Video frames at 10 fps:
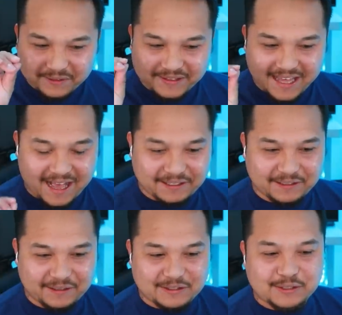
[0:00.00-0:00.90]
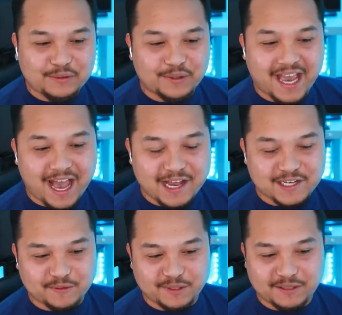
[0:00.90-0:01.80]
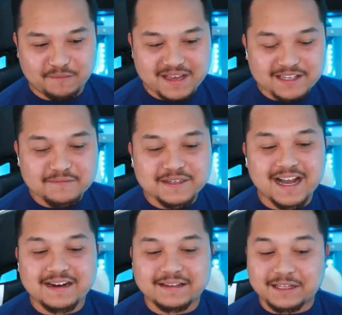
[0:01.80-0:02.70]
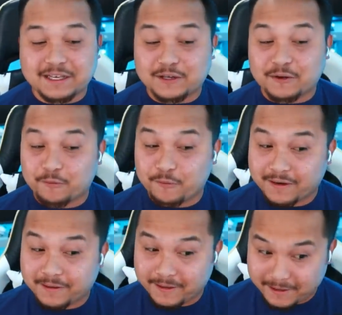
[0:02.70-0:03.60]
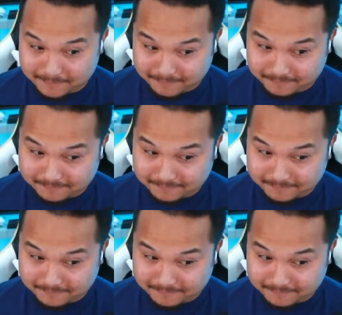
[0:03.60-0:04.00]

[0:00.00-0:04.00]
that a little too casually. Makes me kind of think you're one of them.